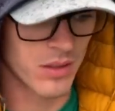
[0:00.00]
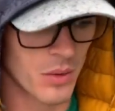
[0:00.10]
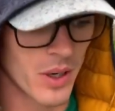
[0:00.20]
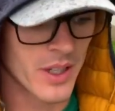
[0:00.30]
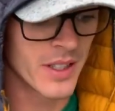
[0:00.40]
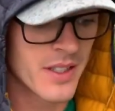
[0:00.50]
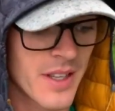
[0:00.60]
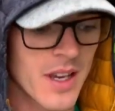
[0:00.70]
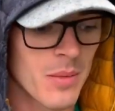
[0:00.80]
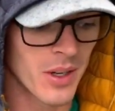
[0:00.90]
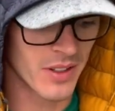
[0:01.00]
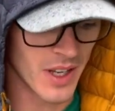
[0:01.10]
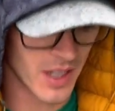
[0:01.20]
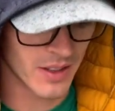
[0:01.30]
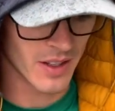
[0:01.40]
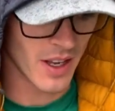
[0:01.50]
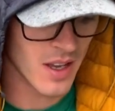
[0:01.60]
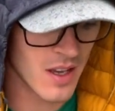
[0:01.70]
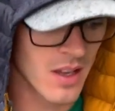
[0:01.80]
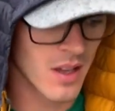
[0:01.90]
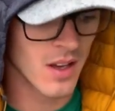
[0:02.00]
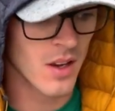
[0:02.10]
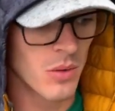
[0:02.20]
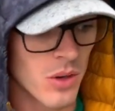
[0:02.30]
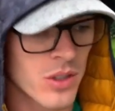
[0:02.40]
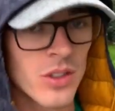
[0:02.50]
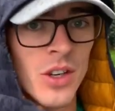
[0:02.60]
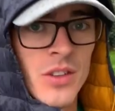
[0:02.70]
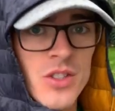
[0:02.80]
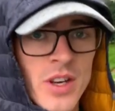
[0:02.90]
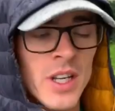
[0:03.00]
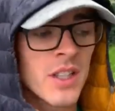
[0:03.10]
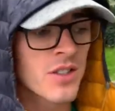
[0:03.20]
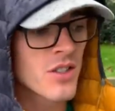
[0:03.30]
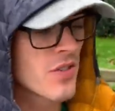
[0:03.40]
What can you say about a day like today? Walking down the train in, just